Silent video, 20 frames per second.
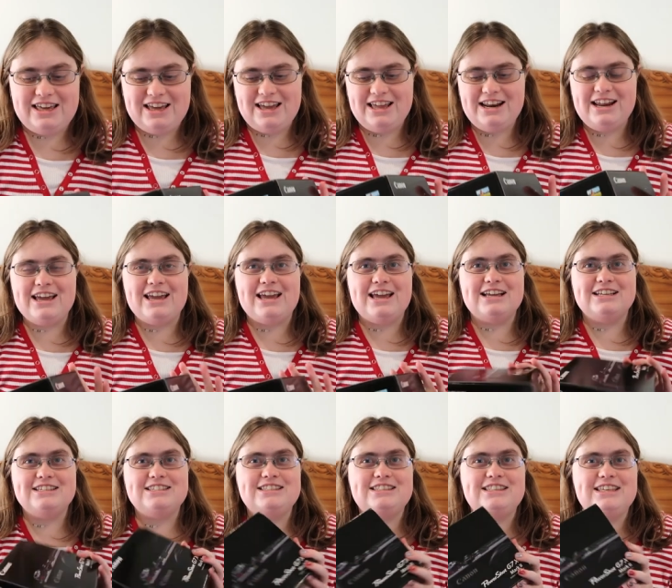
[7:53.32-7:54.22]
it
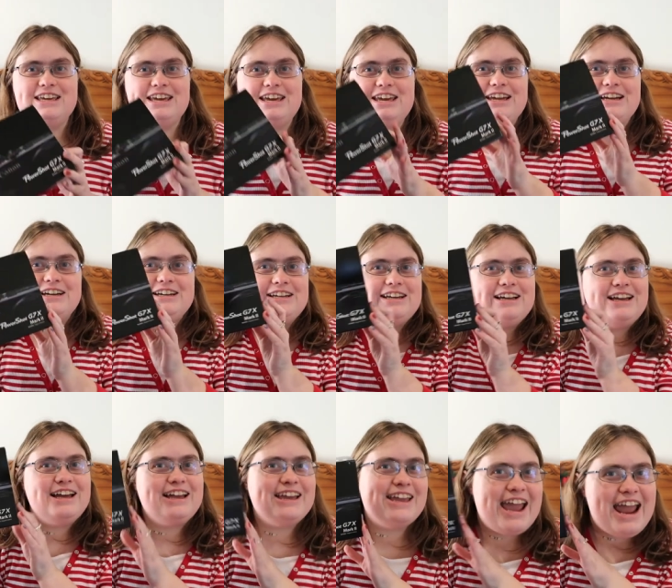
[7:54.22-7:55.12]
is the
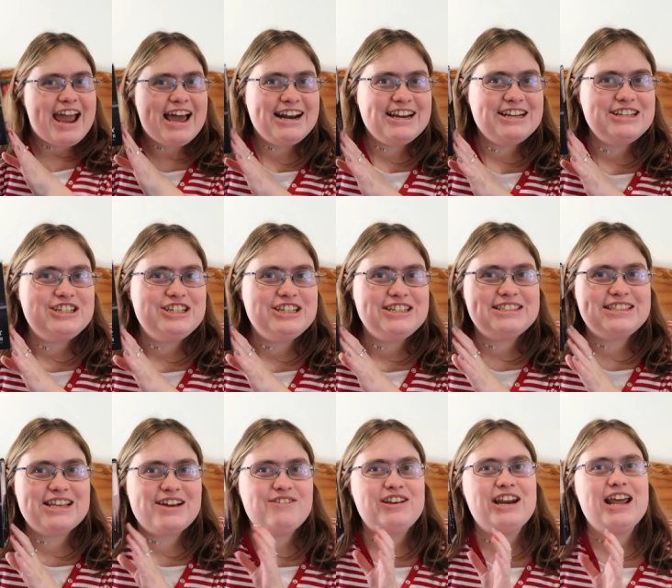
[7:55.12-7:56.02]
Canon
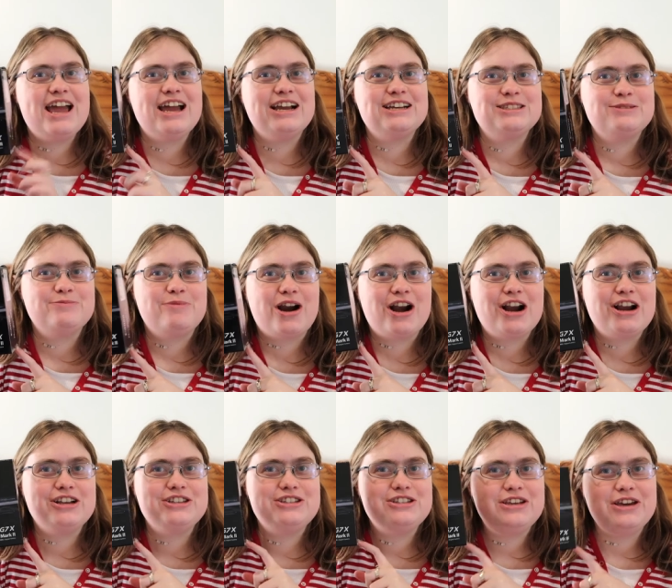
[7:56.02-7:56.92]
G7X
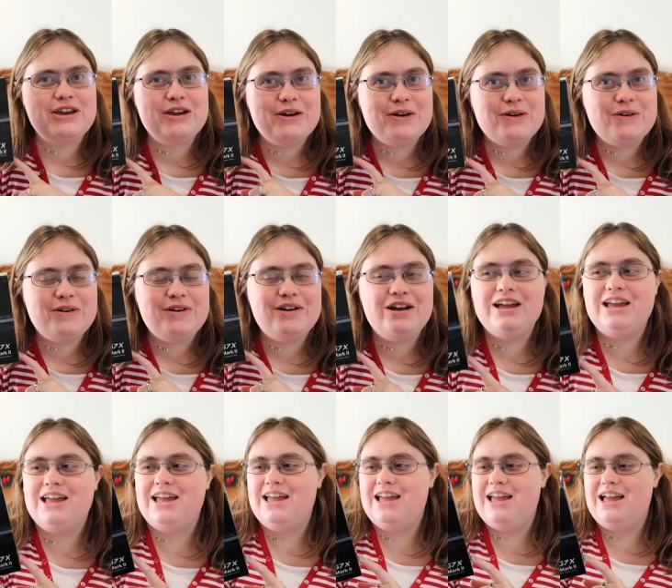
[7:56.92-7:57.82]
Mark II. Um,
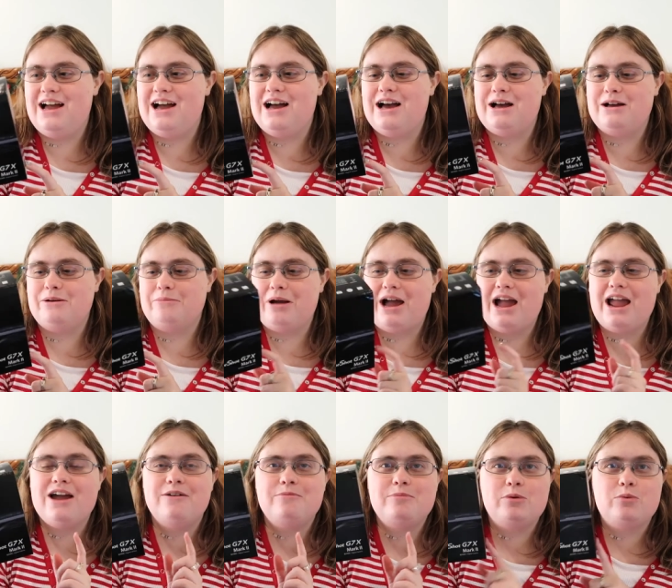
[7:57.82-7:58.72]
I
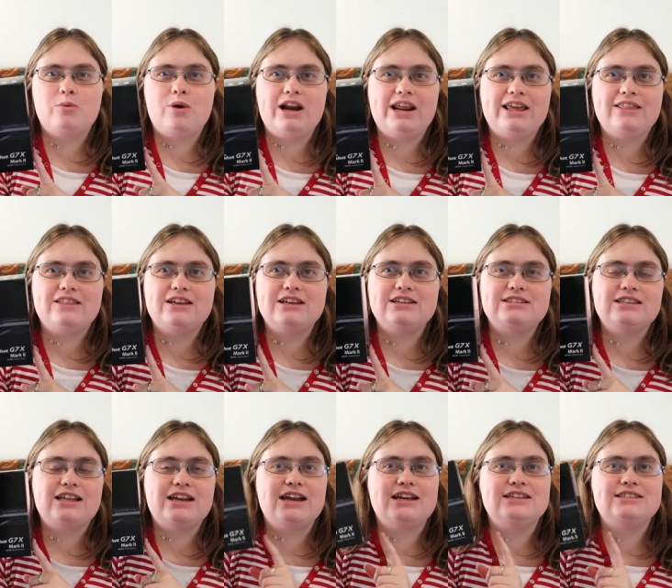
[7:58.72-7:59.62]
have been wanting
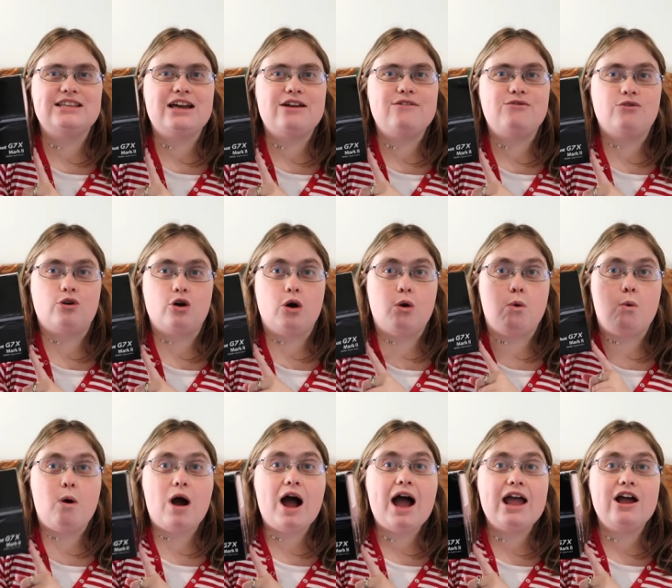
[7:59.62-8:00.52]
this, like I said, for a
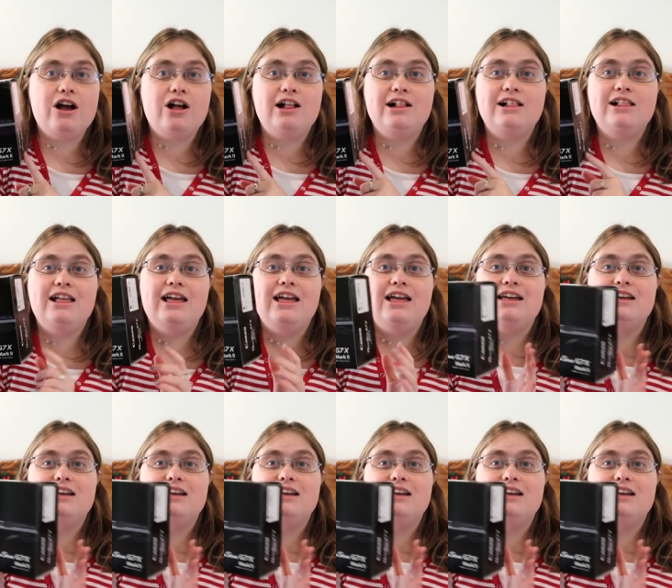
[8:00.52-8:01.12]
while.